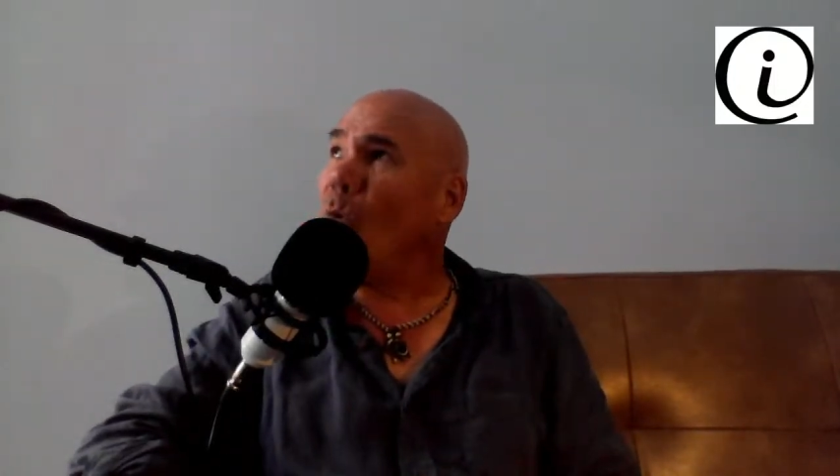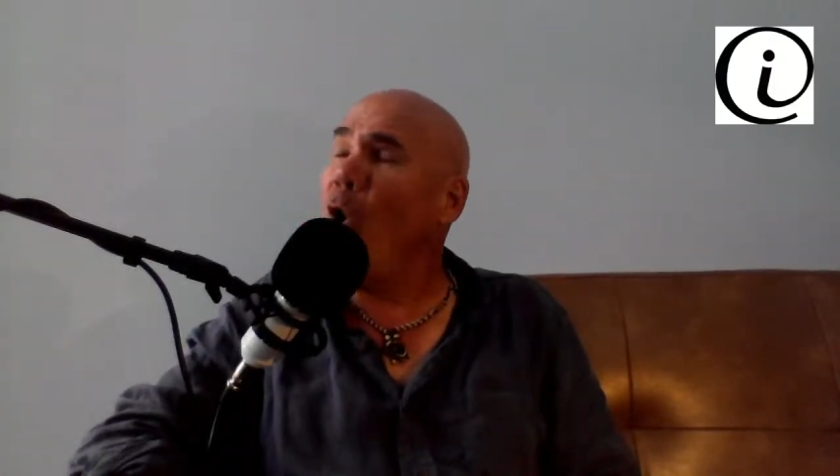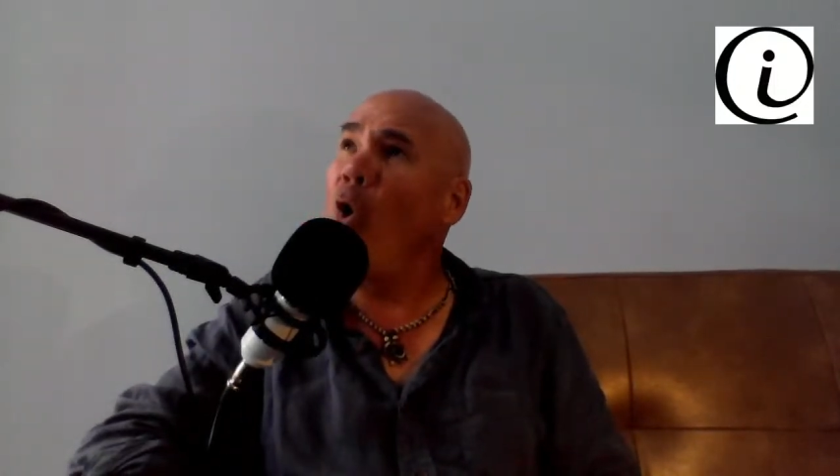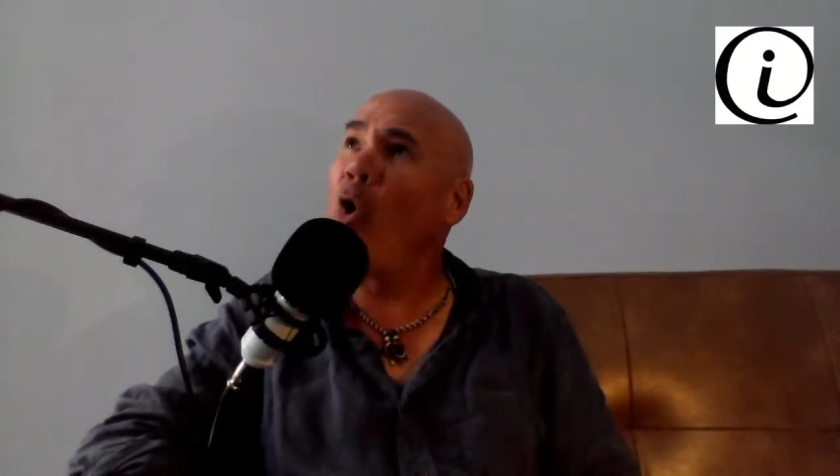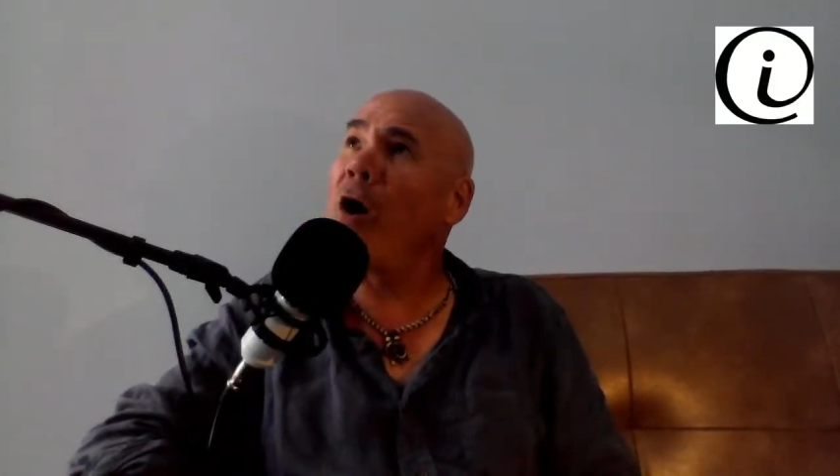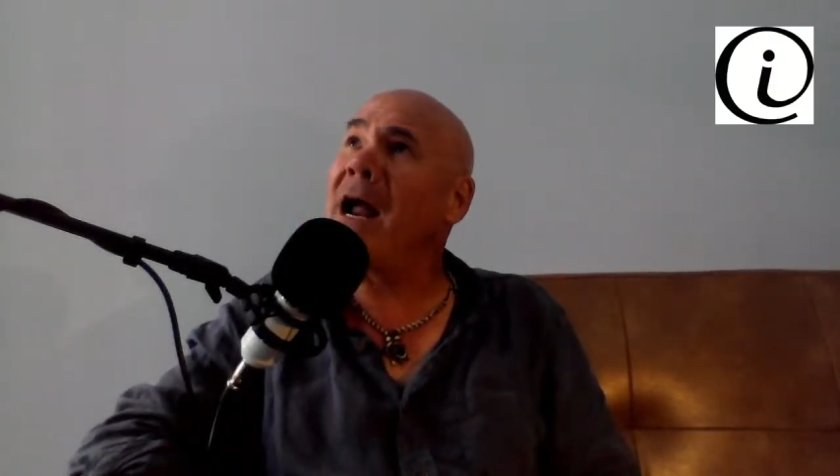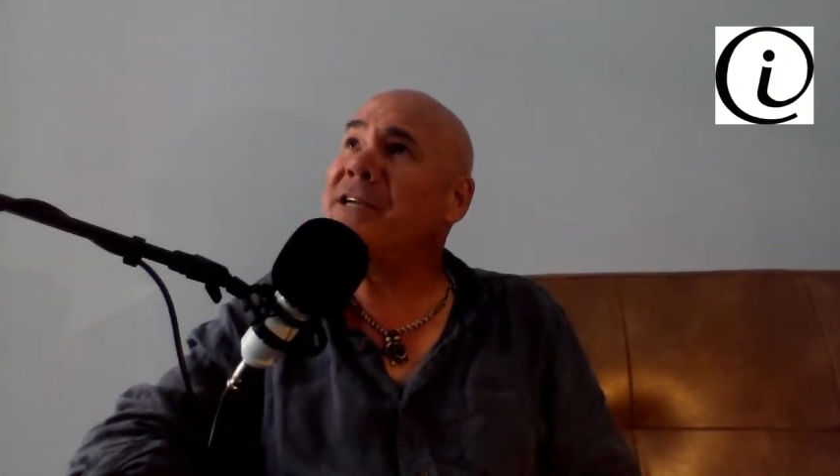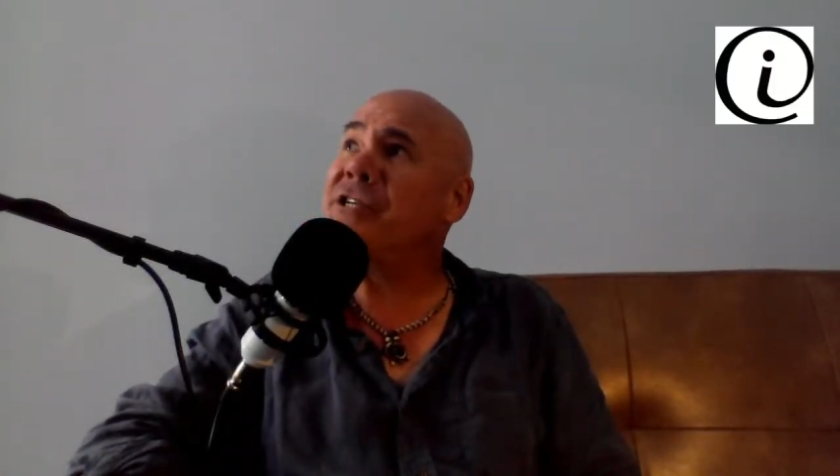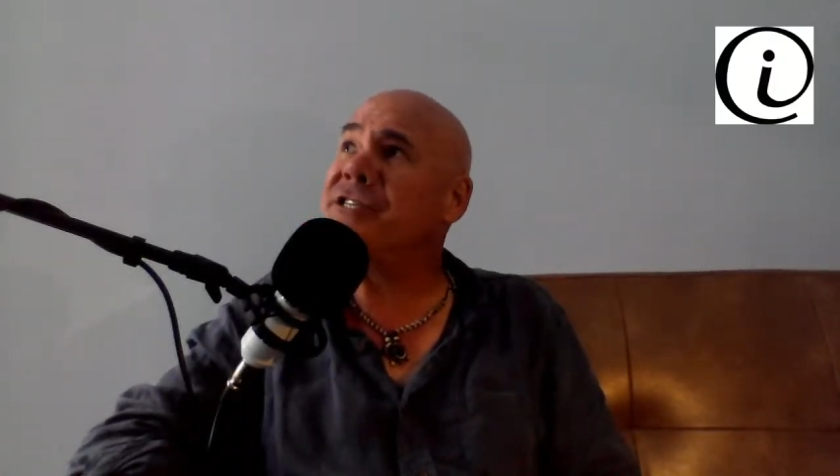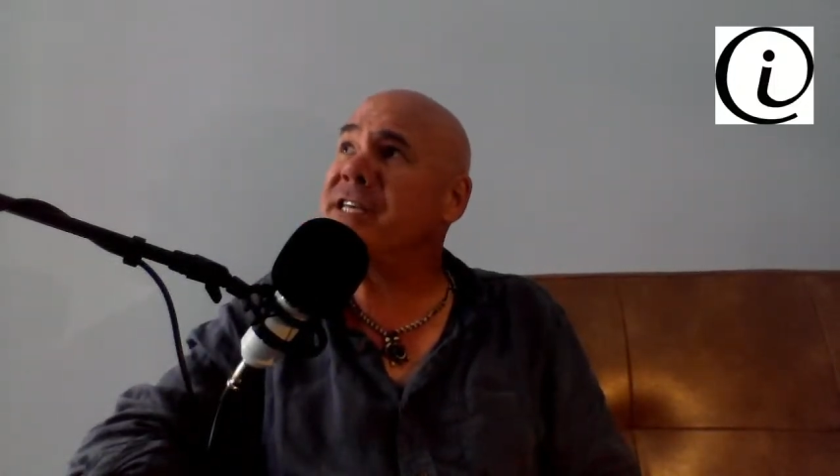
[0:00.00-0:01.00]
or I
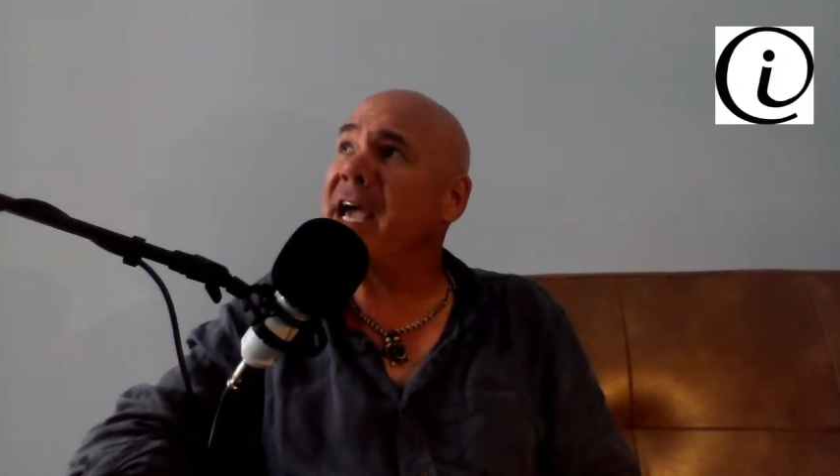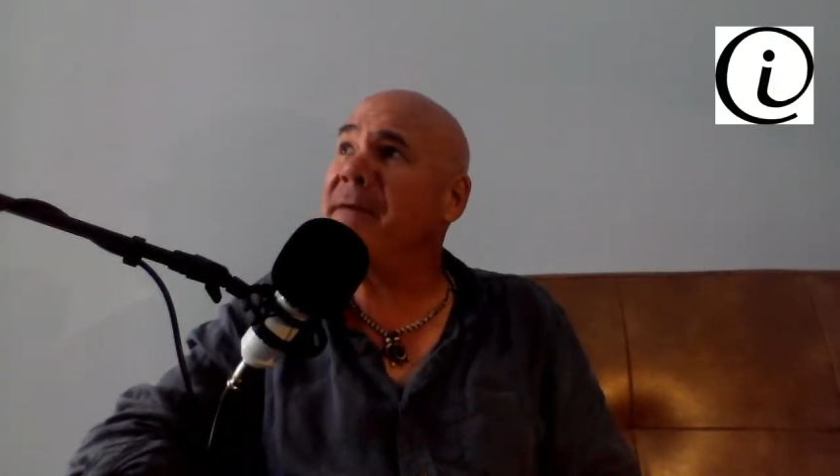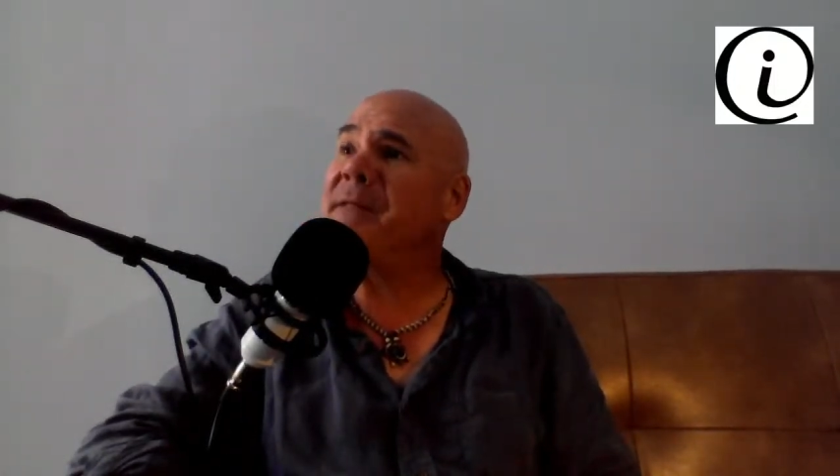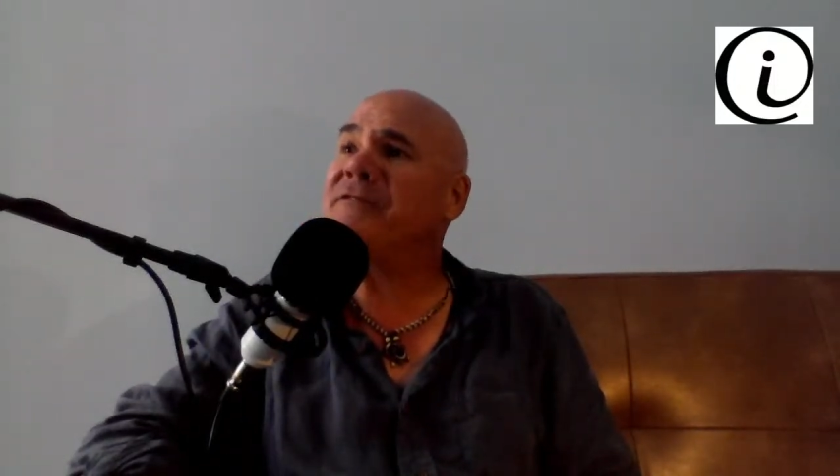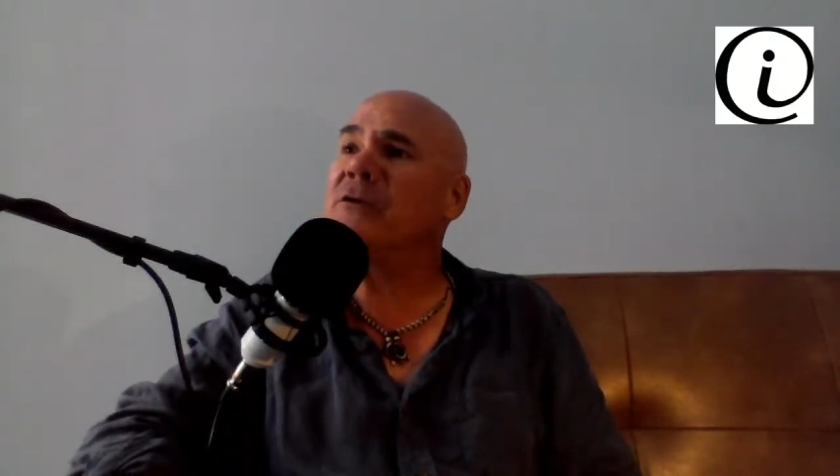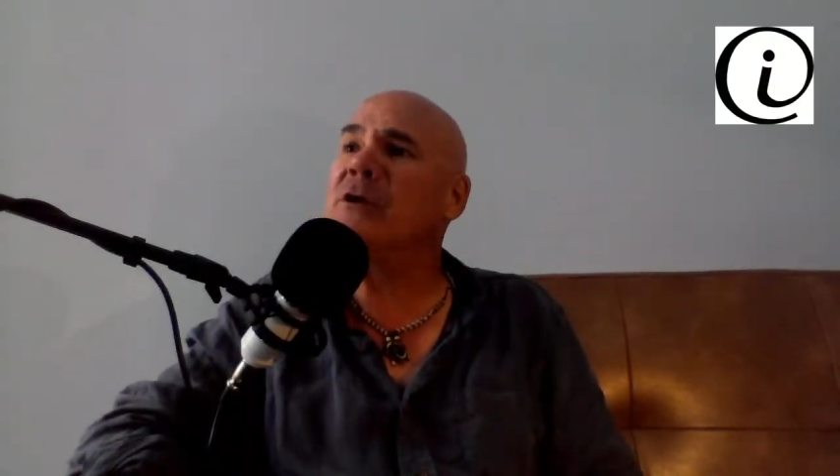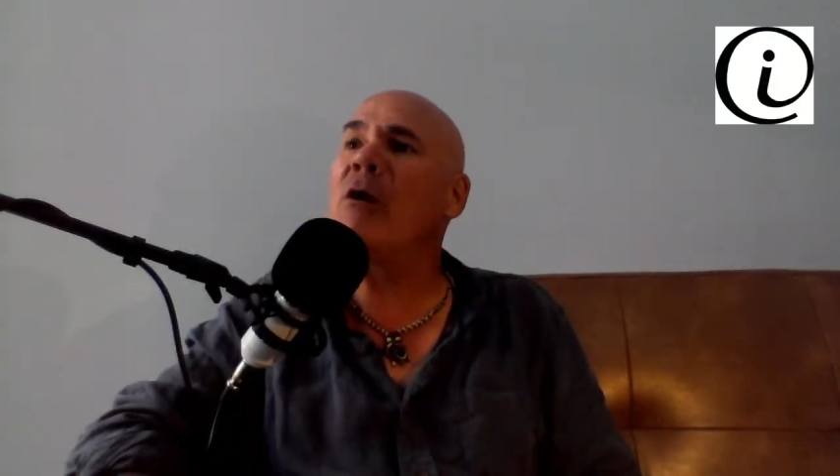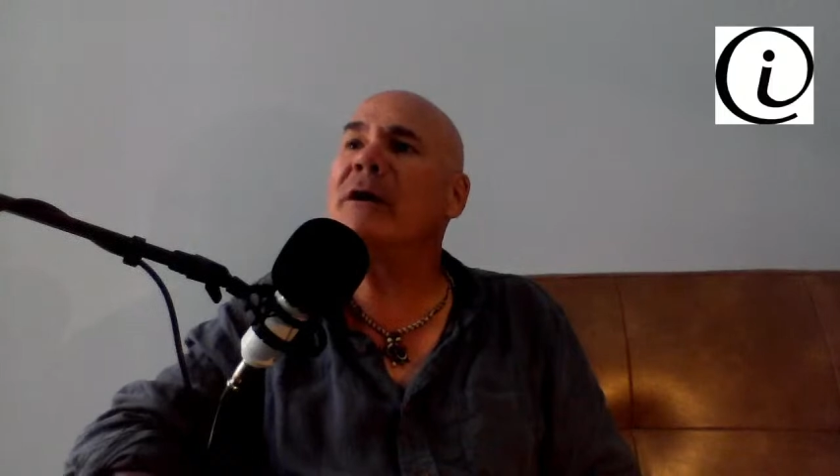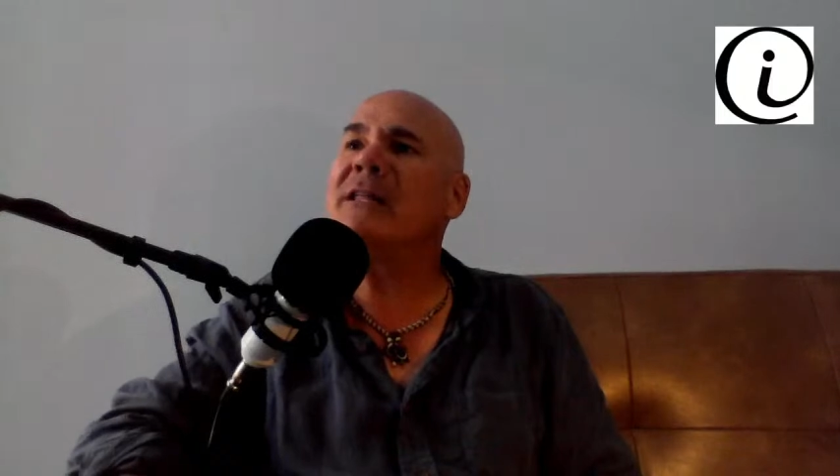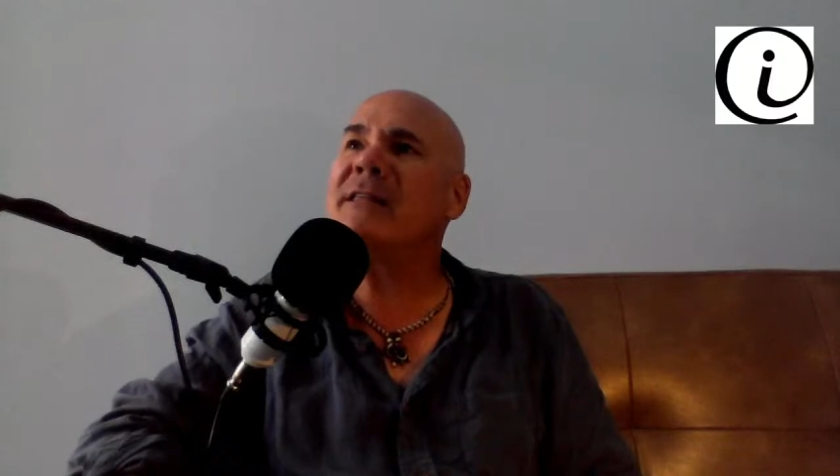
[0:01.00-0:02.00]
should say, if you
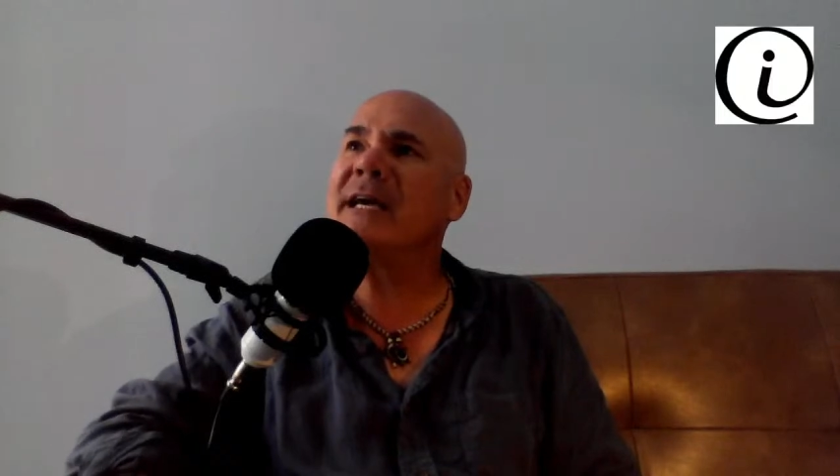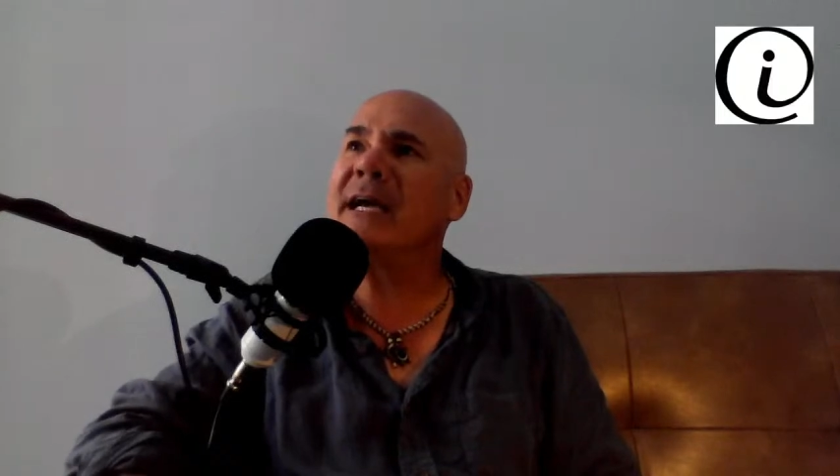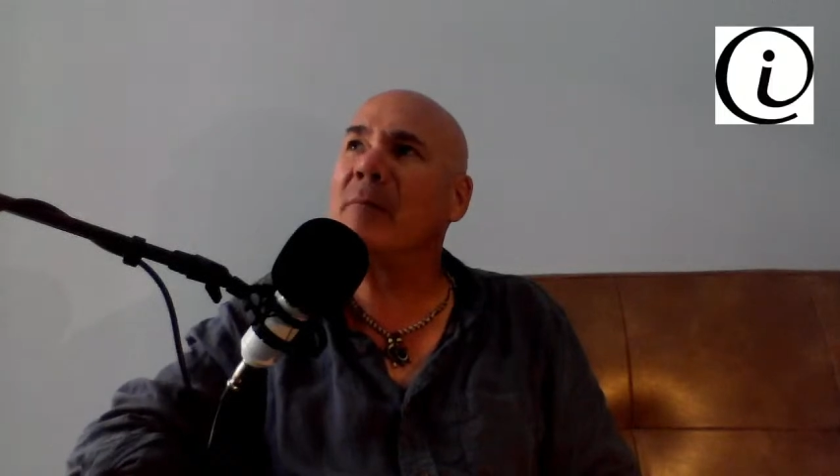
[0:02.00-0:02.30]
know anything